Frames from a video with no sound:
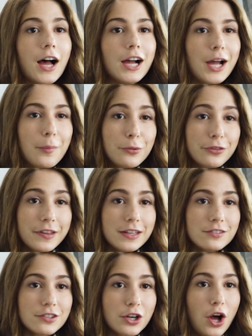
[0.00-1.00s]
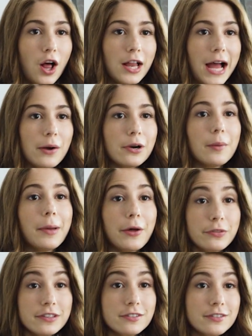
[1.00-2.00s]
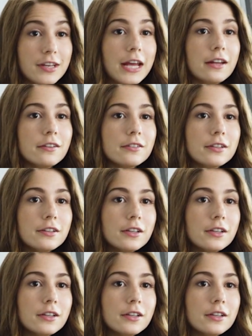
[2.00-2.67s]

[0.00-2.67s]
A couple things to call out about this stand.